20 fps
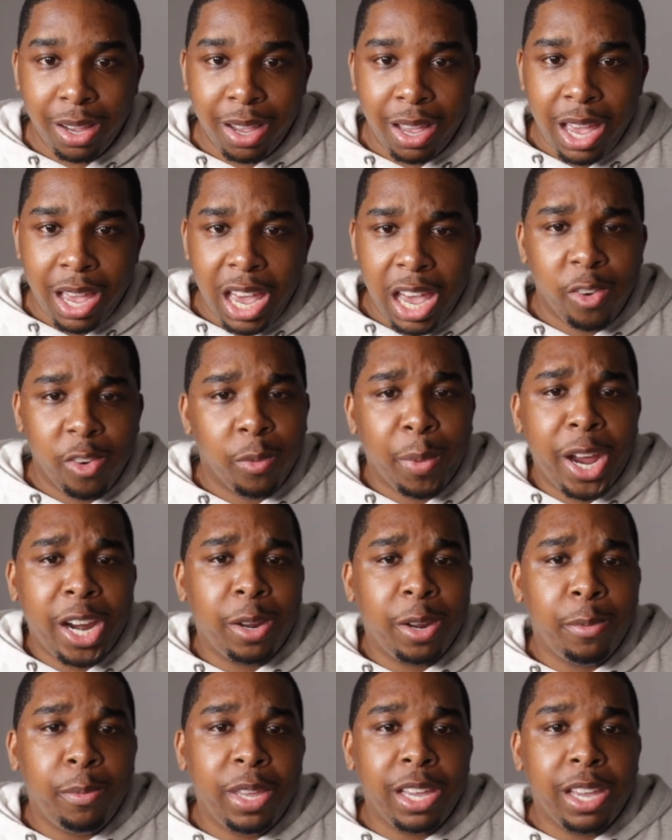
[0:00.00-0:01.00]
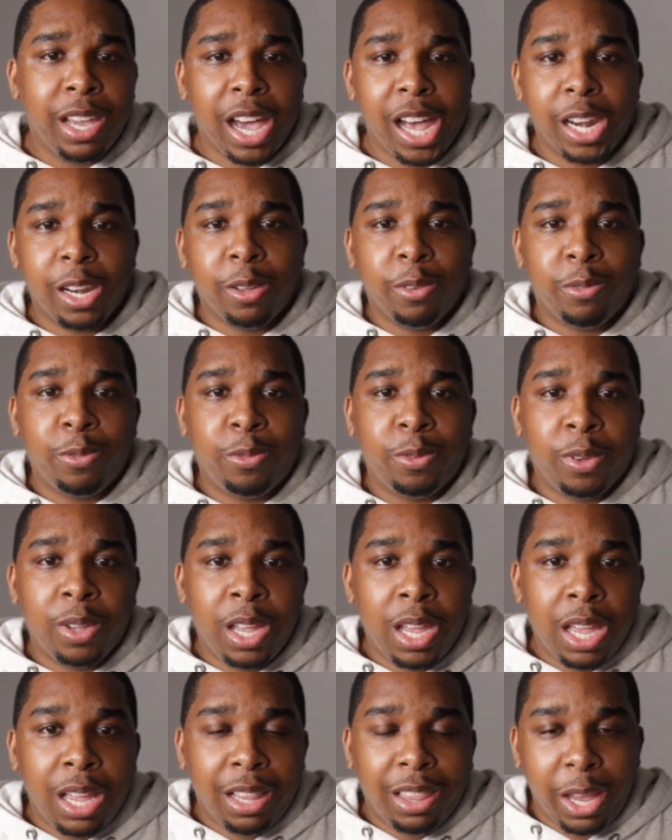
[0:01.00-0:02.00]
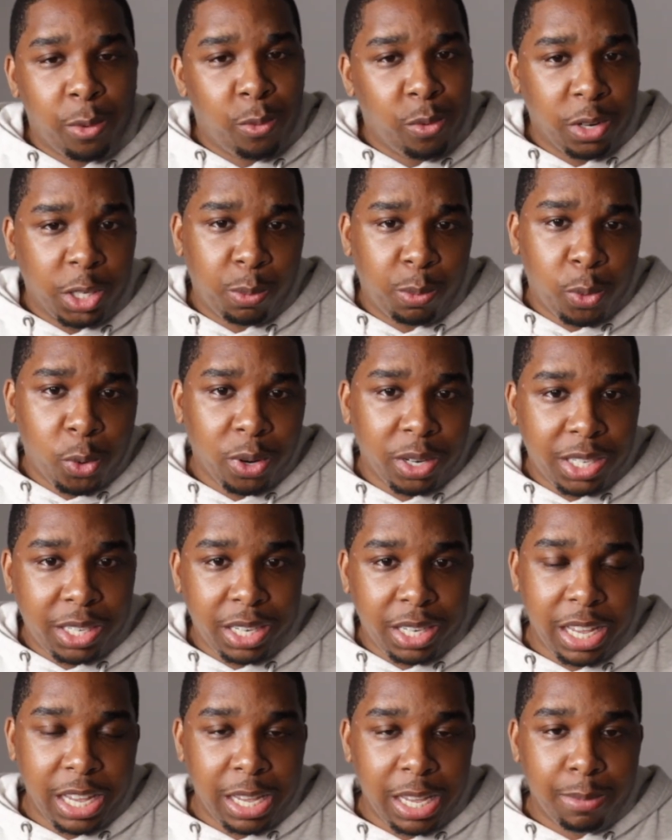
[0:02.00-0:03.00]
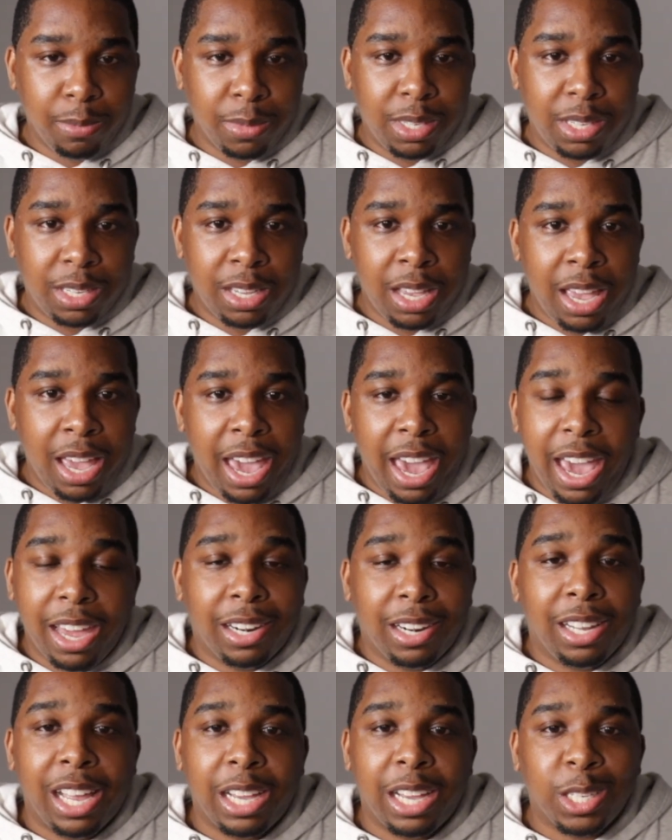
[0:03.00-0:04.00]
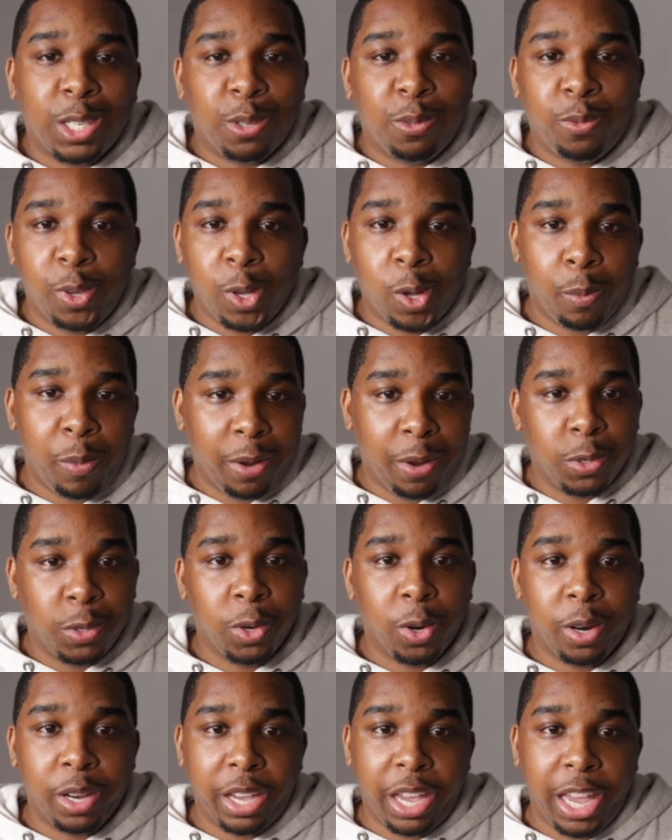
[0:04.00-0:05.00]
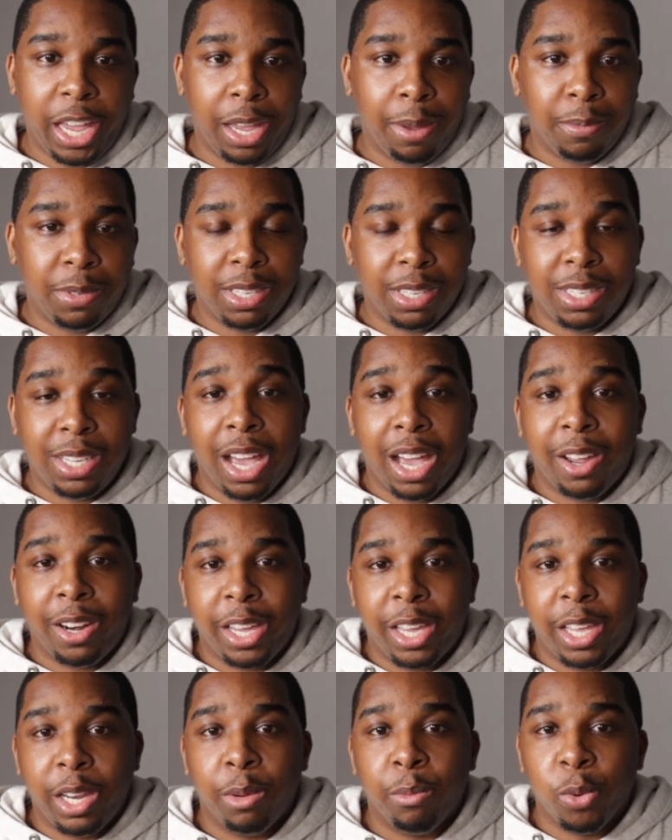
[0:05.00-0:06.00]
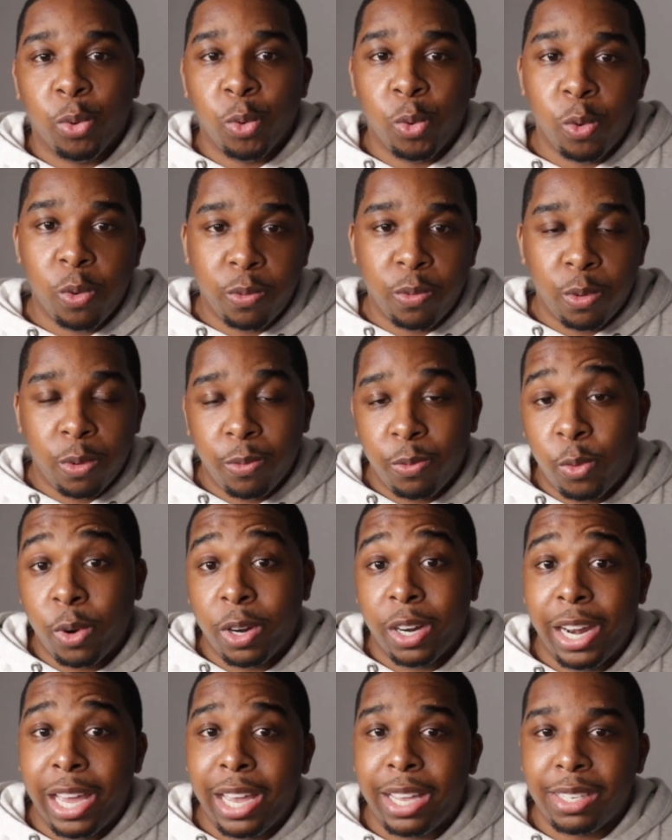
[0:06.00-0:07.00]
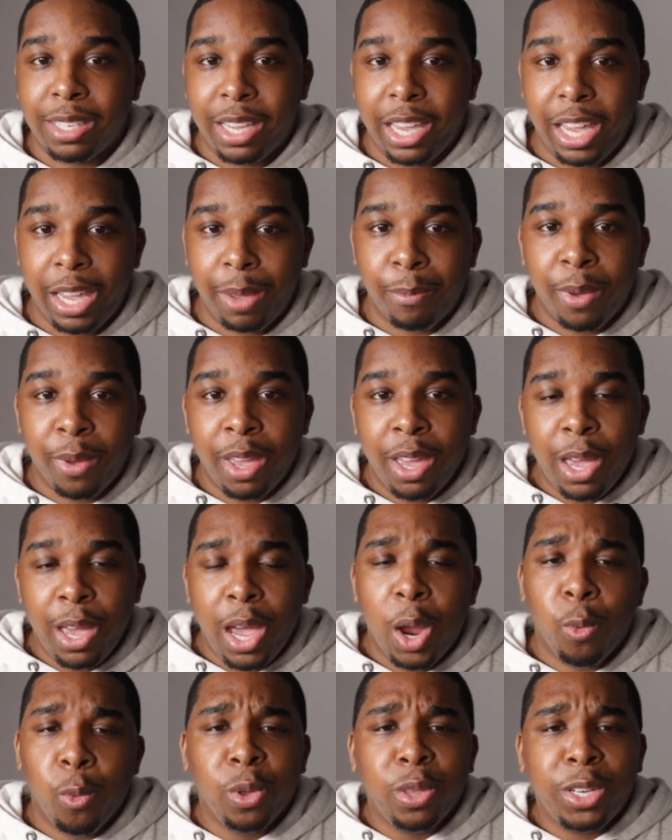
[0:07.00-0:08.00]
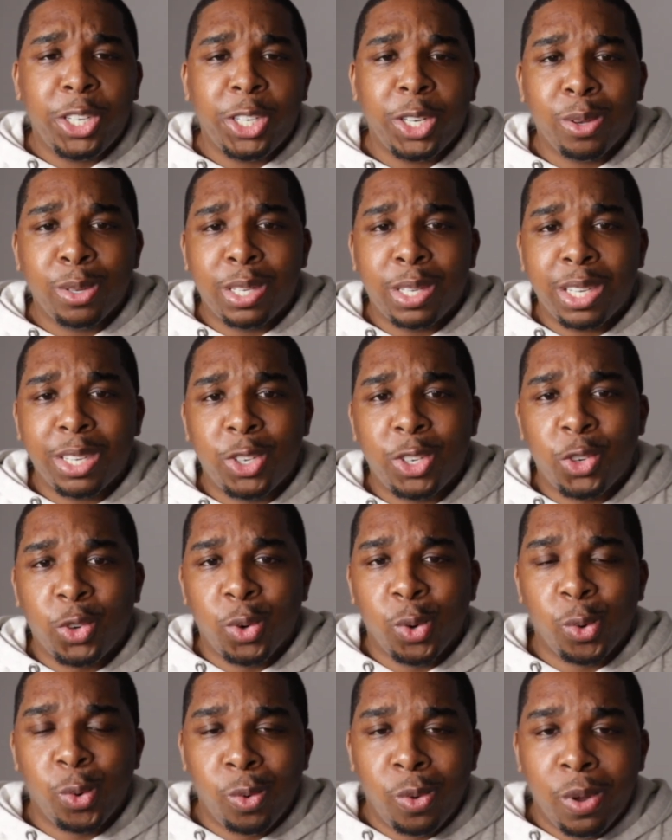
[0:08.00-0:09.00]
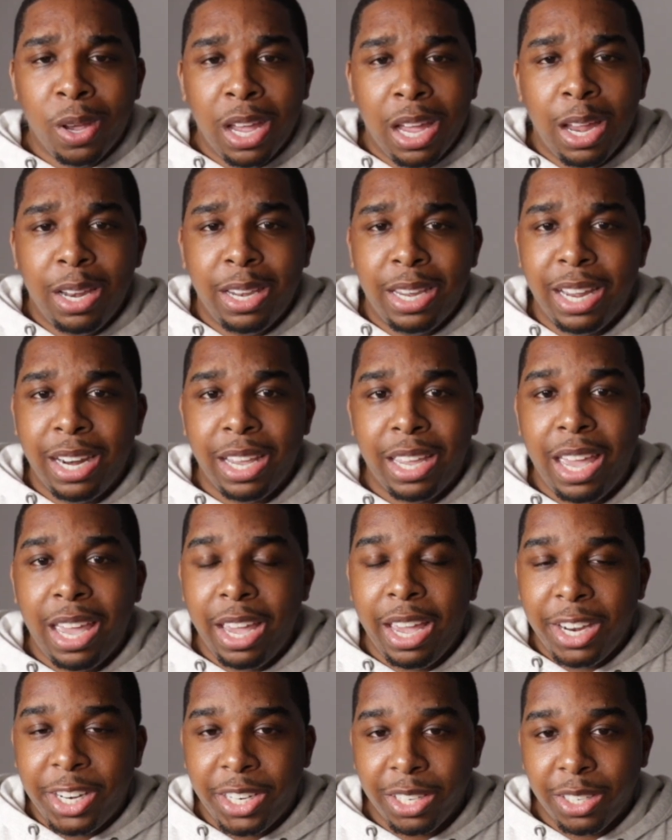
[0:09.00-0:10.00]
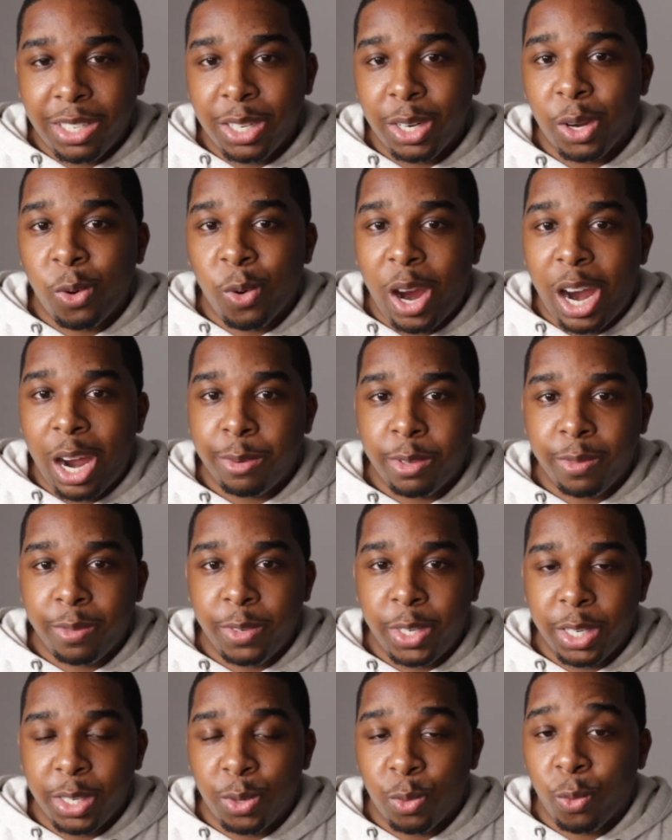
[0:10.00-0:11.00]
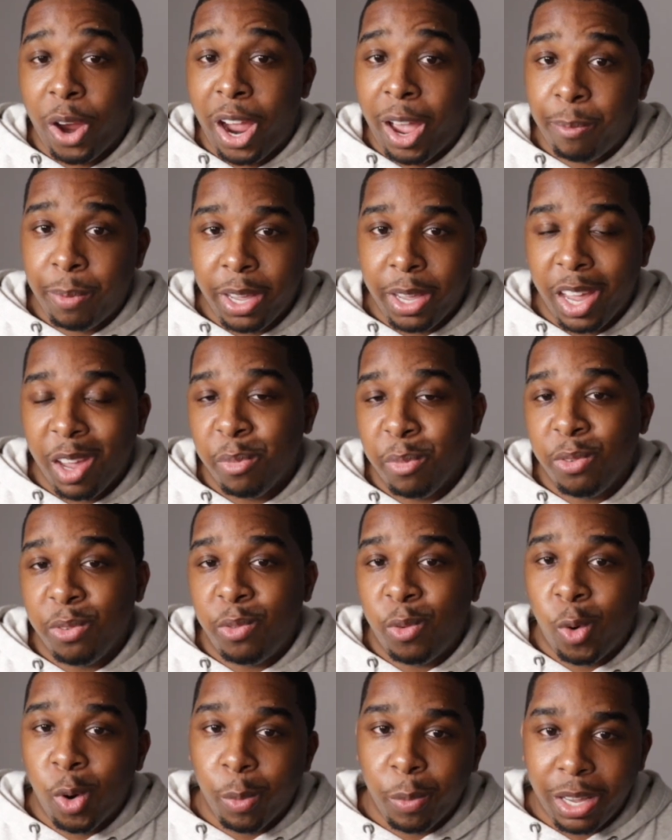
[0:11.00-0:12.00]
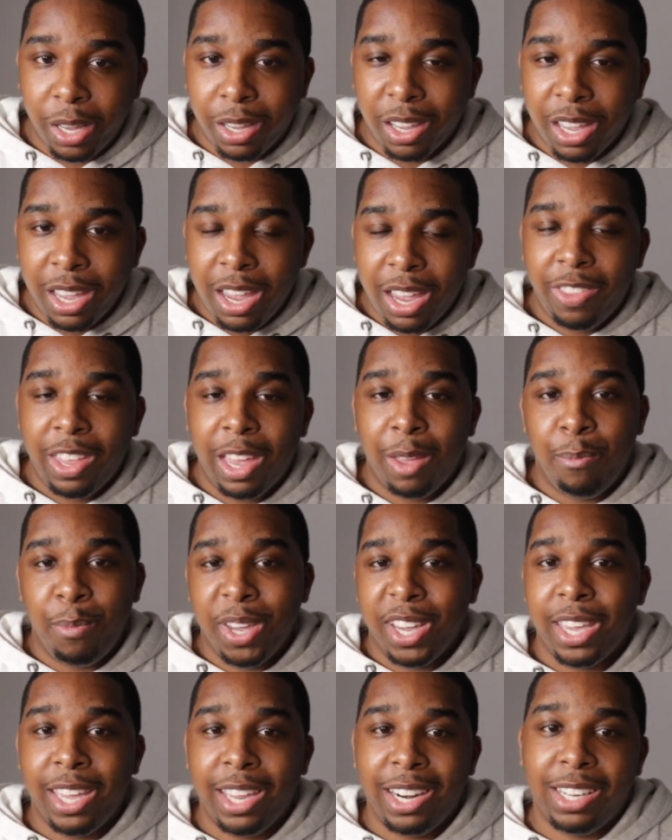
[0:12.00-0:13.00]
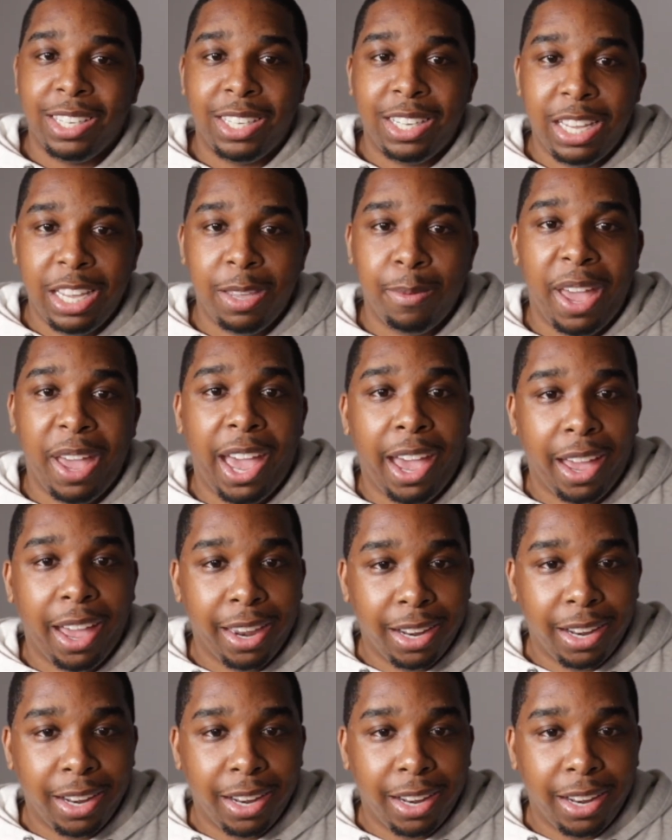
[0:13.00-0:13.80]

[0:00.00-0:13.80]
It reminded me kind of like when sports teams analyze film after a game to see how they can improve for the next game. It really shows this true dedication to the craft of just rapping and performing that Biggie and his team had.